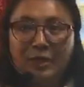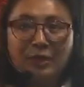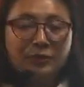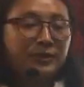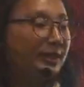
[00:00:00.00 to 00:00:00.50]

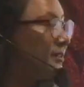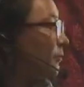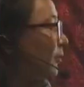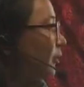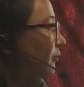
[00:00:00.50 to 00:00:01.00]
So that is
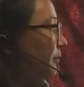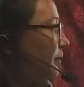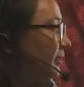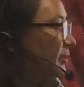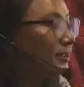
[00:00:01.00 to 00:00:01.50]
one of the
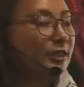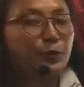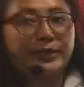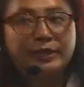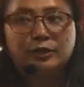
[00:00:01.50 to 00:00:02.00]
pulses that we
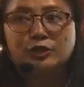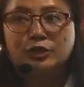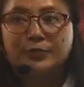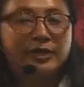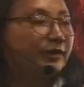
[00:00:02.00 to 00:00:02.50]
can
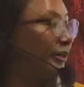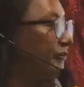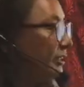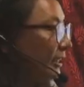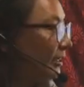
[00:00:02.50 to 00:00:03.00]
consume in our
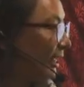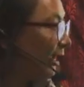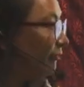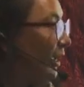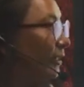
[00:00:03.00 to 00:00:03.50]
everyday life,
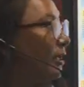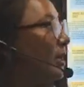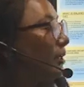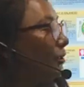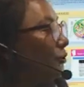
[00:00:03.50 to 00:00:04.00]
and
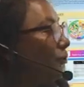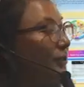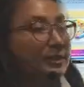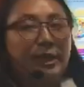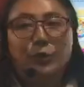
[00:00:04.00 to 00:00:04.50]
the
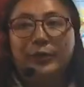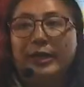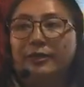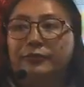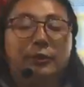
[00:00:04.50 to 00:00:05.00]
nutrients that we
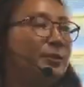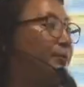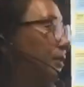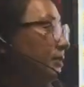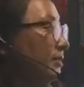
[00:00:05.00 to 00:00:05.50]
get from the
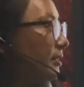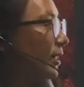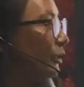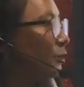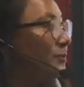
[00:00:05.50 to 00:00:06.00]
pulses and
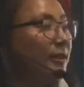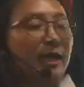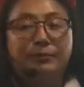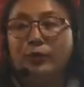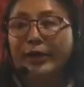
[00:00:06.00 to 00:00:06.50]
legumes are
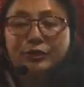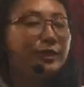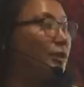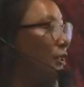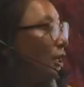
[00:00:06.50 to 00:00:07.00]

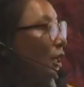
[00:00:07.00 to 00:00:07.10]
carbohydrates,